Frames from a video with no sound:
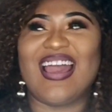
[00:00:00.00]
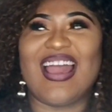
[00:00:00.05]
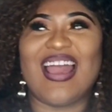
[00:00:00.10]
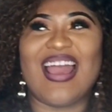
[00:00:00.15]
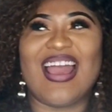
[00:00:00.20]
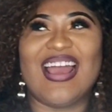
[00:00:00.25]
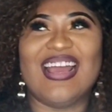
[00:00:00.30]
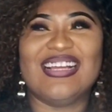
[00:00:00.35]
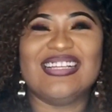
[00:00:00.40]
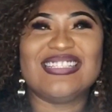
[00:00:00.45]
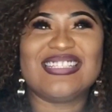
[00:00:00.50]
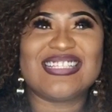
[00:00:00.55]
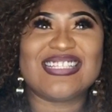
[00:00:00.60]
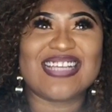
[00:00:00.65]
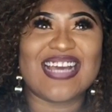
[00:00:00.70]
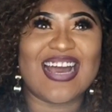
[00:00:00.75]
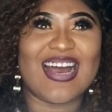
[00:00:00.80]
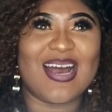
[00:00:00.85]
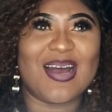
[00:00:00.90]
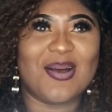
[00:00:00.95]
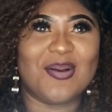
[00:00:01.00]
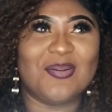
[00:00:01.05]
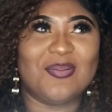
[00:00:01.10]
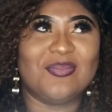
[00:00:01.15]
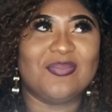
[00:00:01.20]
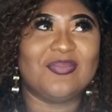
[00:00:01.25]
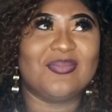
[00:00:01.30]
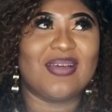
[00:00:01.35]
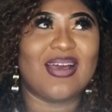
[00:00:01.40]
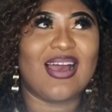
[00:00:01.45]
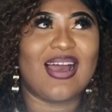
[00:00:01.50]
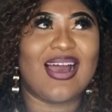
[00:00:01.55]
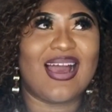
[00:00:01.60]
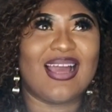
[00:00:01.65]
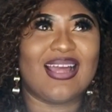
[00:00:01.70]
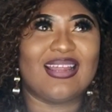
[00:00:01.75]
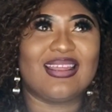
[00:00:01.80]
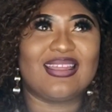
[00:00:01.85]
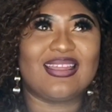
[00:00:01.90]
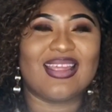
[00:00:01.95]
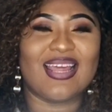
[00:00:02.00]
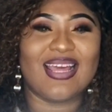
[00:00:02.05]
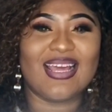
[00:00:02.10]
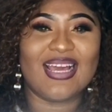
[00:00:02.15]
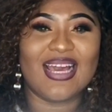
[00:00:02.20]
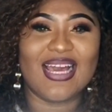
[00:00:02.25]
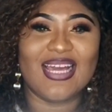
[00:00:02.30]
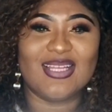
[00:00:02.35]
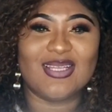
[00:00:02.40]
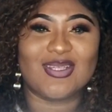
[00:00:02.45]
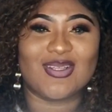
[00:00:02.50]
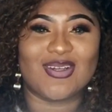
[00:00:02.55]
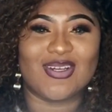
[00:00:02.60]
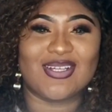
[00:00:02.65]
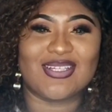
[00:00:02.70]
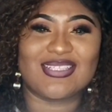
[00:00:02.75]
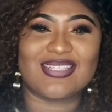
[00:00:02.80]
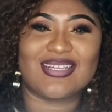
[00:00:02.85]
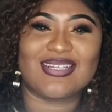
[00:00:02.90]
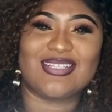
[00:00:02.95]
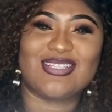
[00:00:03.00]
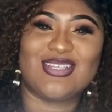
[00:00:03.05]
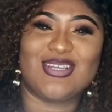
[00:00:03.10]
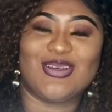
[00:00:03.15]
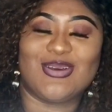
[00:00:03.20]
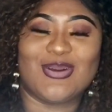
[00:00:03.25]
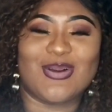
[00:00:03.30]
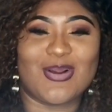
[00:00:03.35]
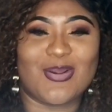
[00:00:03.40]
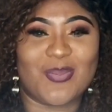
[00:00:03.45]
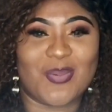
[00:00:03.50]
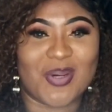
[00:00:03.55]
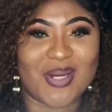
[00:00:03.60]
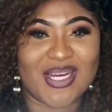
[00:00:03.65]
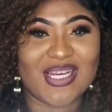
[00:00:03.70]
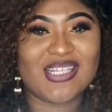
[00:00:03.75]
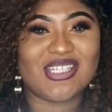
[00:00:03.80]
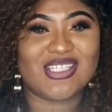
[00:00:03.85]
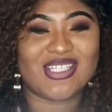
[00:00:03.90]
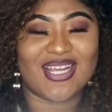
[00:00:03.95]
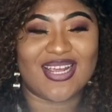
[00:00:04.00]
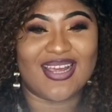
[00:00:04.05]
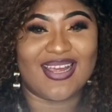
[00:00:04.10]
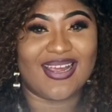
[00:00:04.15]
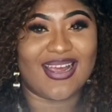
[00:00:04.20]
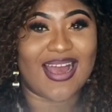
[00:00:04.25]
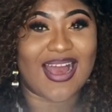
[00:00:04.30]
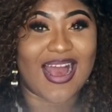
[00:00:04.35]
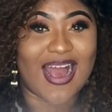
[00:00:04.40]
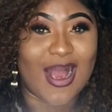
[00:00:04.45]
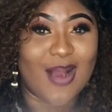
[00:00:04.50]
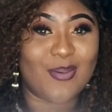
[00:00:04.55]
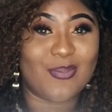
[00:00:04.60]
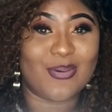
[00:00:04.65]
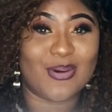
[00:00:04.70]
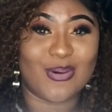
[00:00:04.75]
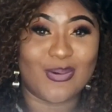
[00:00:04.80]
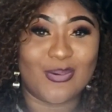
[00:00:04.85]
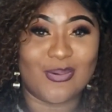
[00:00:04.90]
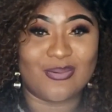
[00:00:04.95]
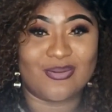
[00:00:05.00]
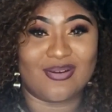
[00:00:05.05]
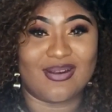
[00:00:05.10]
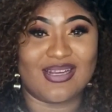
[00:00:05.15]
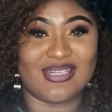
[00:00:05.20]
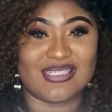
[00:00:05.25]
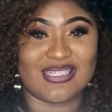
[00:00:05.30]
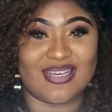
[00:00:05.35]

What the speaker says: And I think I learned to appreciate our okra